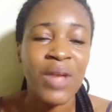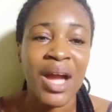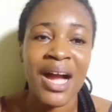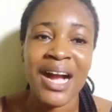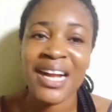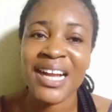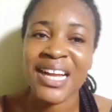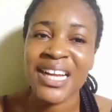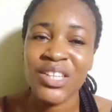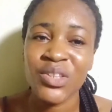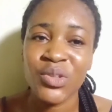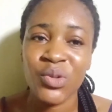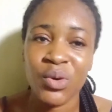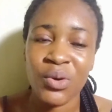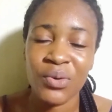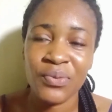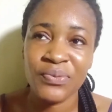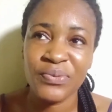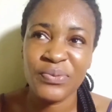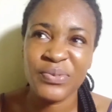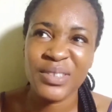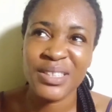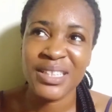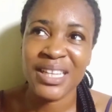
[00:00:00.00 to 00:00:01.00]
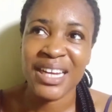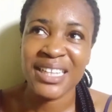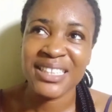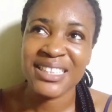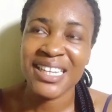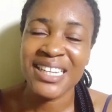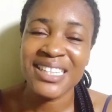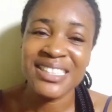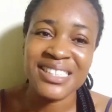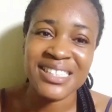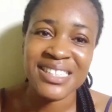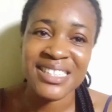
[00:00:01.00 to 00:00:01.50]
I kind of feel that
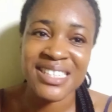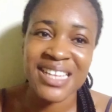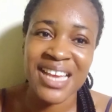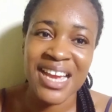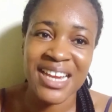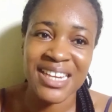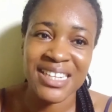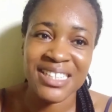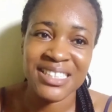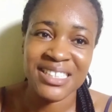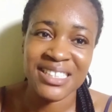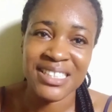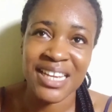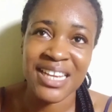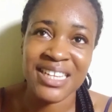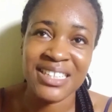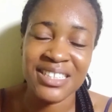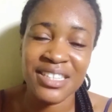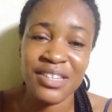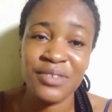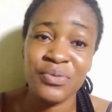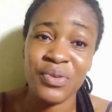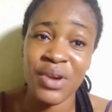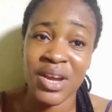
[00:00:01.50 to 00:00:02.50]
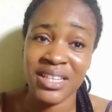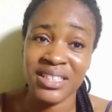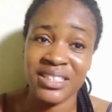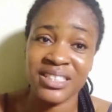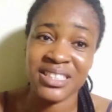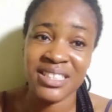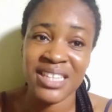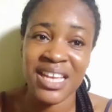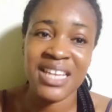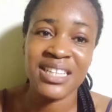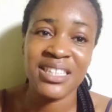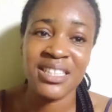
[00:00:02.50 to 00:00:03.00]
exercise, as if you're
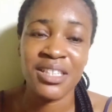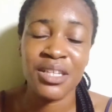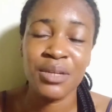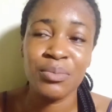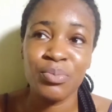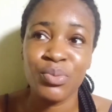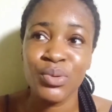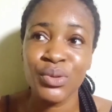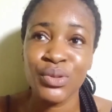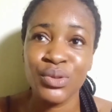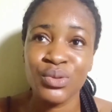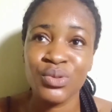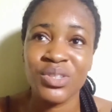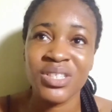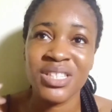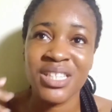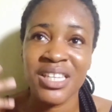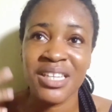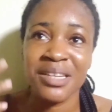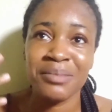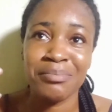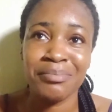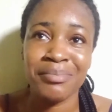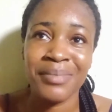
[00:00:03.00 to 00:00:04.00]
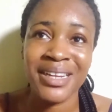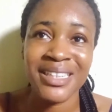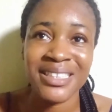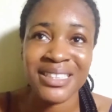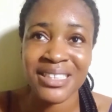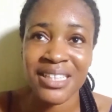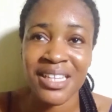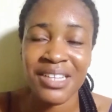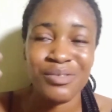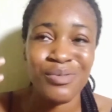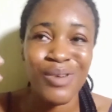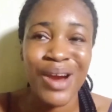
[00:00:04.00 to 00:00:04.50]
exercising, it puts you in a
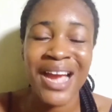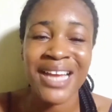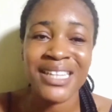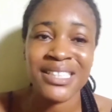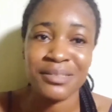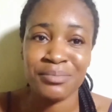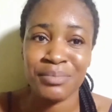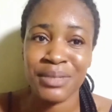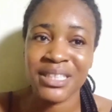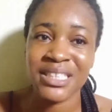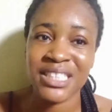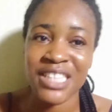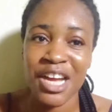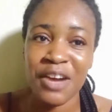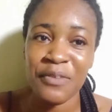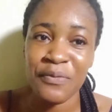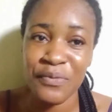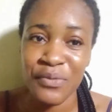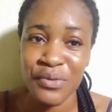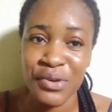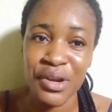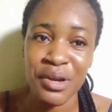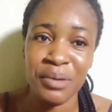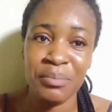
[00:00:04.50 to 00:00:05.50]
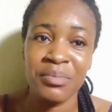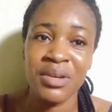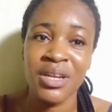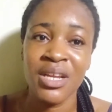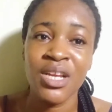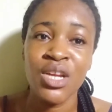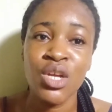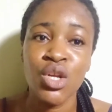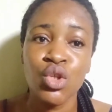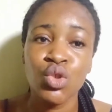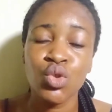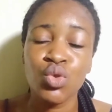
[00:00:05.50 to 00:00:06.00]
right mental frame
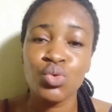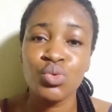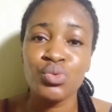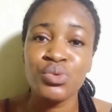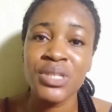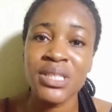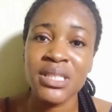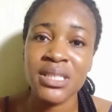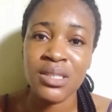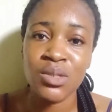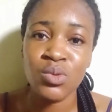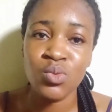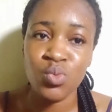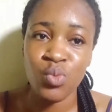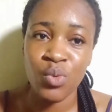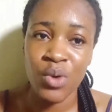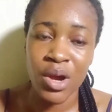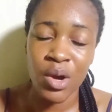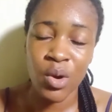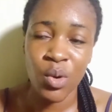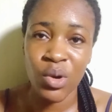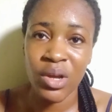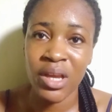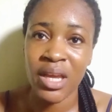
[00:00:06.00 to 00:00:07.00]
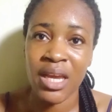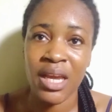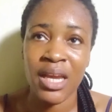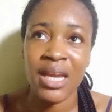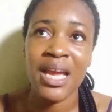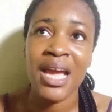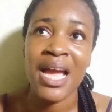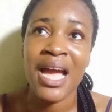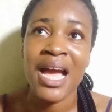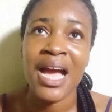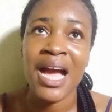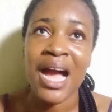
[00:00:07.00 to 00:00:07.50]
to reason well,
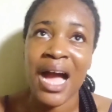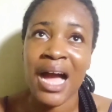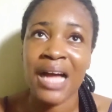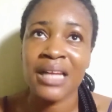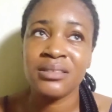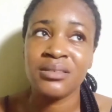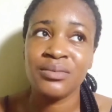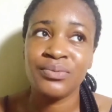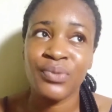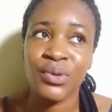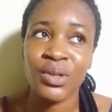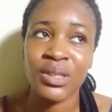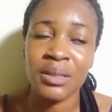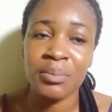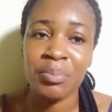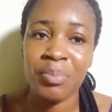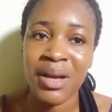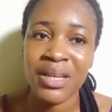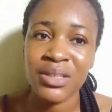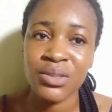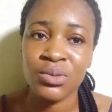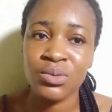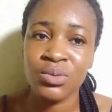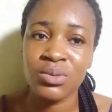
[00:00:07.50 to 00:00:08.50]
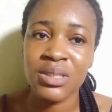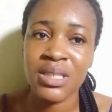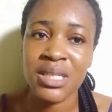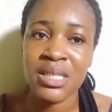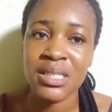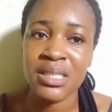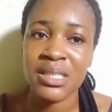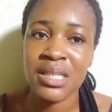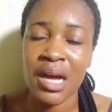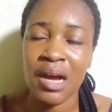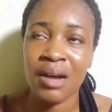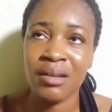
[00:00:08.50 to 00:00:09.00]
okay? And for the past 2
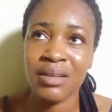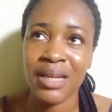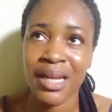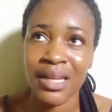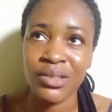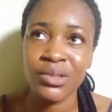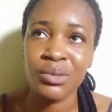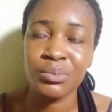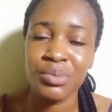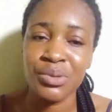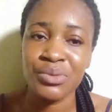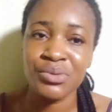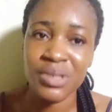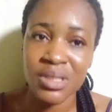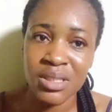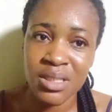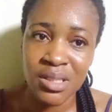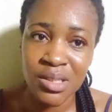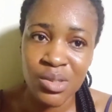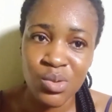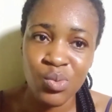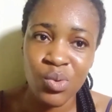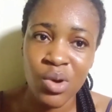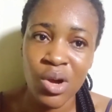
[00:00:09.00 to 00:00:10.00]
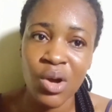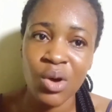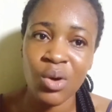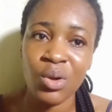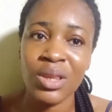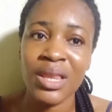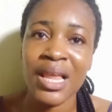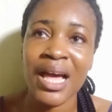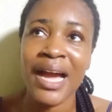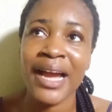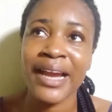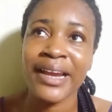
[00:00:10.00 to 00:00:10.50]
days now, I've kind of been reasoning
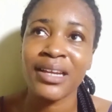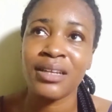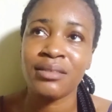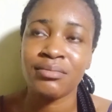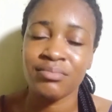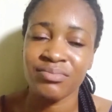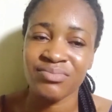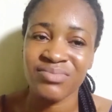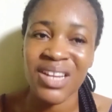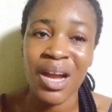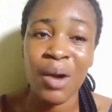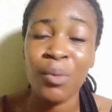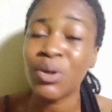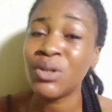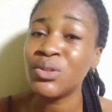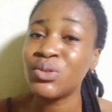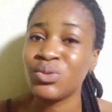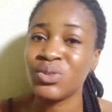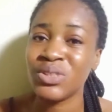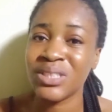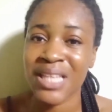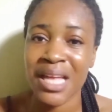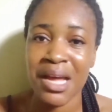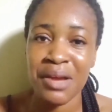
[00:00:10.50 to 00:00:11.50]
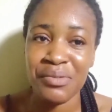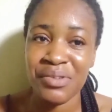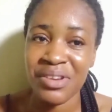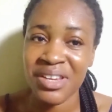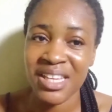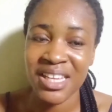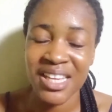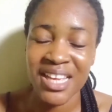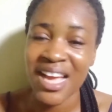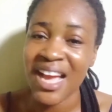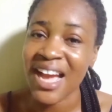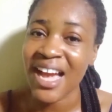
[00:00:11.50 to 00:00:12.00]
well, like, I want to start
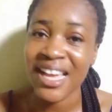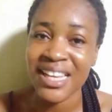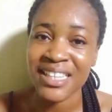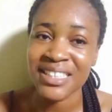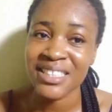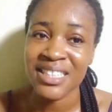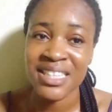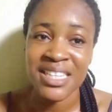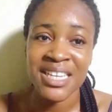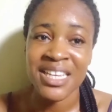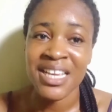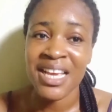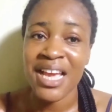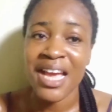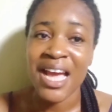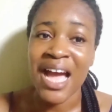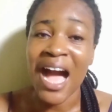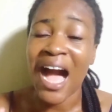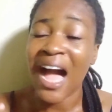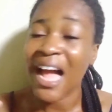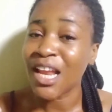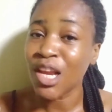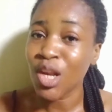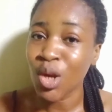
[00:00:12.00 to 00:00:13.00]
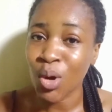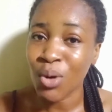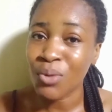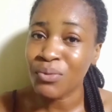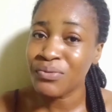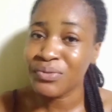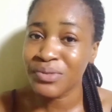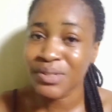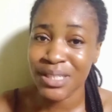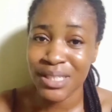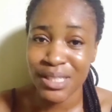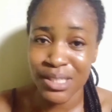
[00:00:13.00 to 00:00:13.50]
reading, guys. I
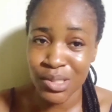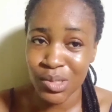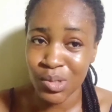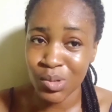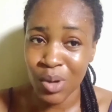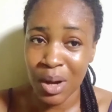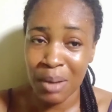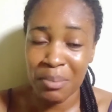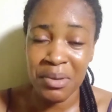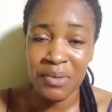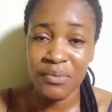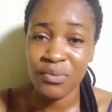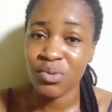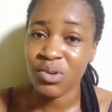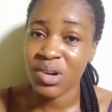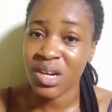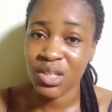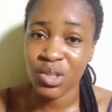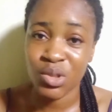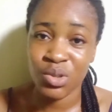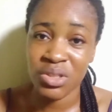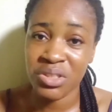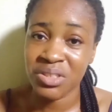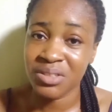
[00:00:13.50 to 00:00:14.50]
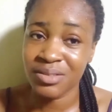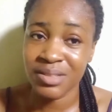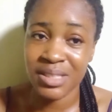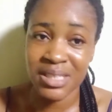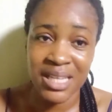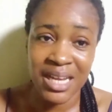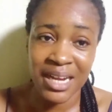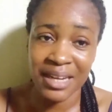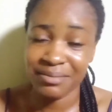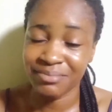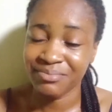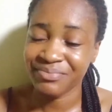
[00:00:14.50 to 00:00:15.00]
love reading. You know, I'm a voracious
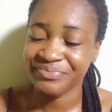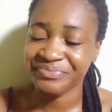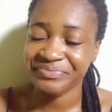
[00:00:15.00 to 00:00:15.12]
reader.